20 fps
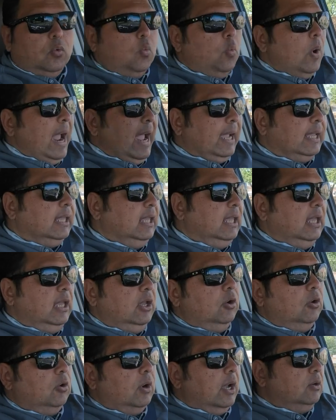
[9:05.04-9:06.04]

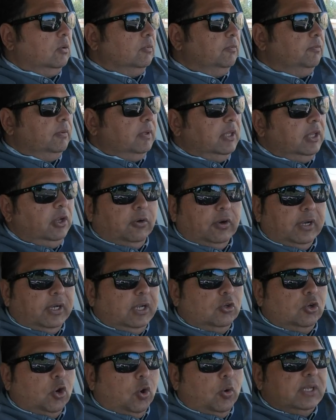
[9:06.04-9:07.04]
wacky or I don't hear
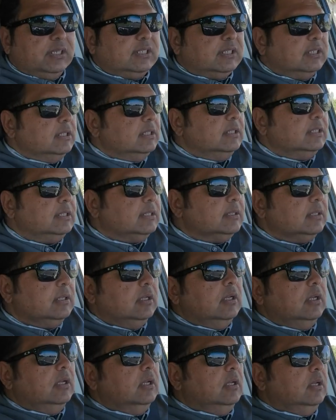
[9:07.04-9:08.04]
any noises.
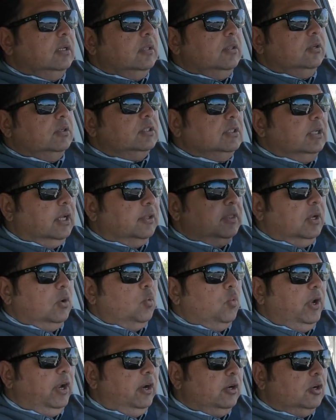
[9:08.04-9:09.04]
There's
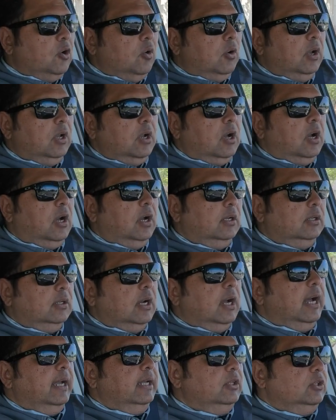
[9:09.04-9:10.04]
nothing weird going on.
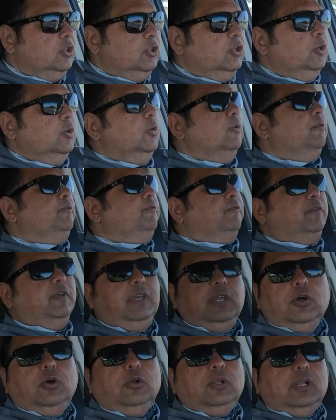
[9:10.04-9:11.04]
I do
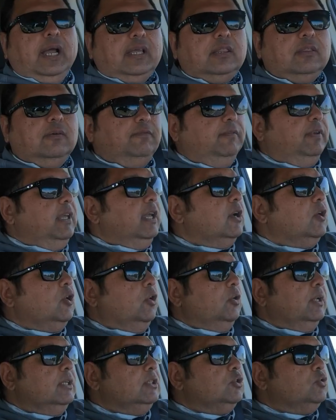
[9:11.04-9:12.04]
feel like the
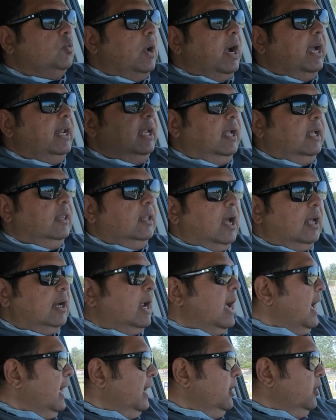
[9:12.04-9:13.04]
vehicle is riding a lot
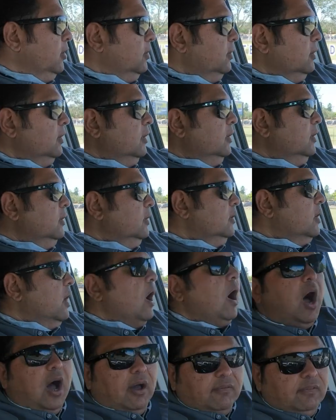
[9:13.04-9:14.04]
higher.
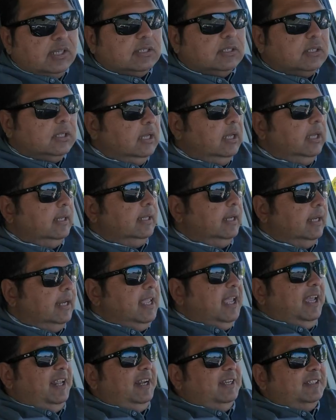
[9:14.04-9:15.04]
Obviously, it did
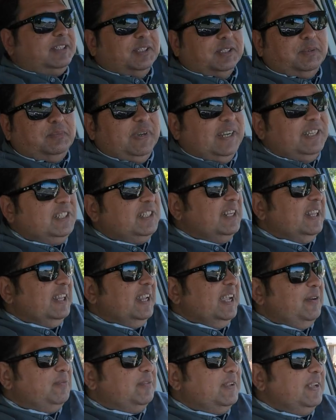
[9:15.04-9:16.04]
get a
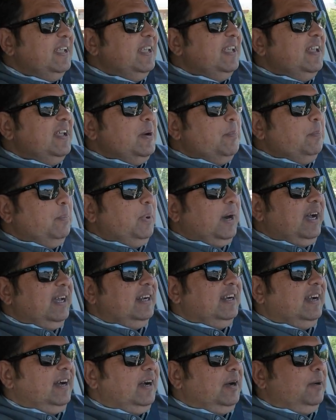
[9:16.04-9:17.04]
suspension lift
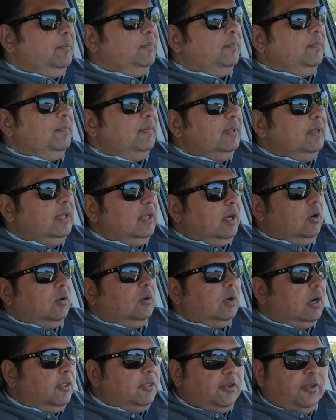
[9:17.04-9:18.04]
but, uh, you
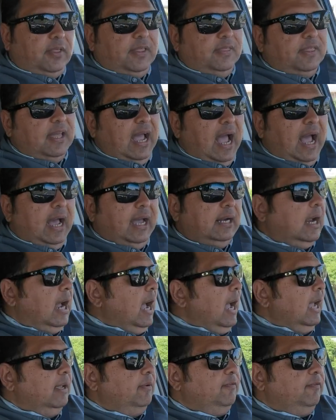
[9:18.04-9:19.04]
know, other than that,
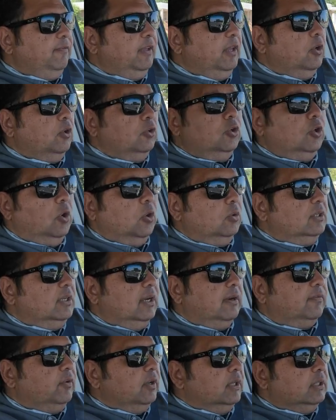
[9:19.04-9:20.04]
I feel no
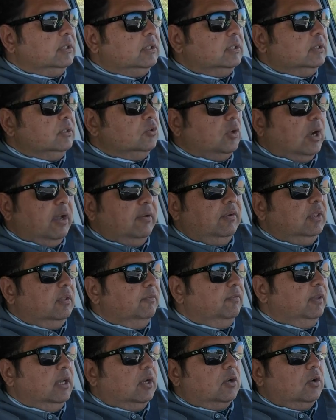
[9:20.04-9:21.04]
difference driving
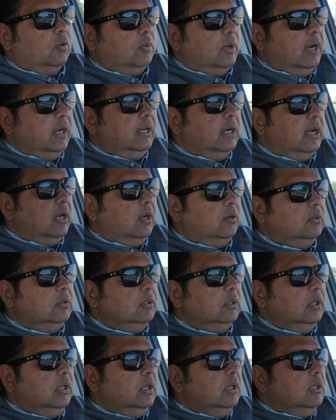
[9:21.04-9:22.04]
the vehicle right now.
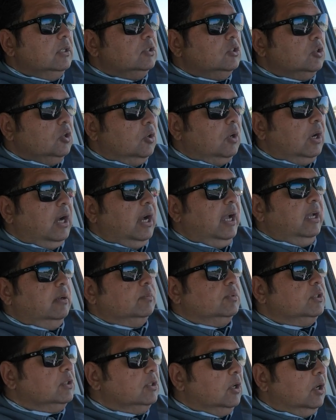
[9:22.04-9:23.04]
So I
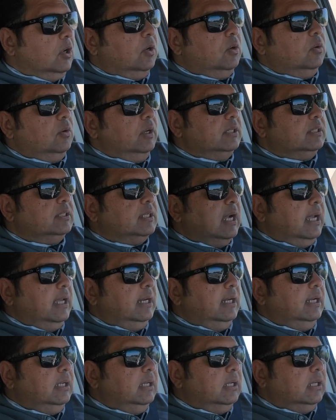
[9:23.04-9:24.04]
am so
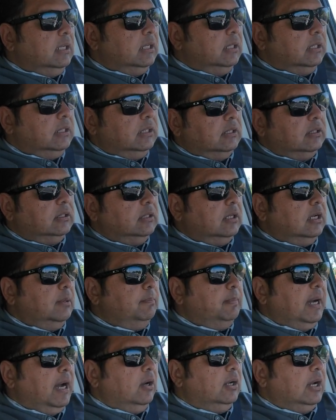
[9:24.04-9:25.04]
excited uh,
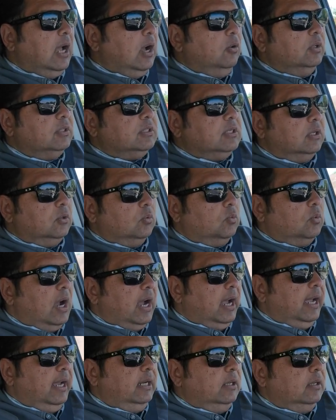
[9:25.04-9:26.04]
about how it's going to
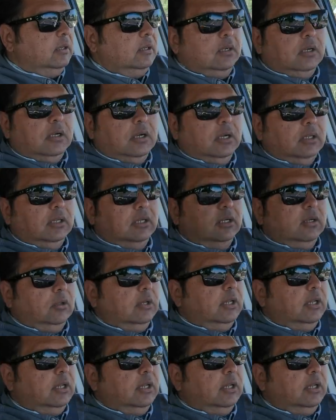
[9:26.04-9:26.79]
ride a little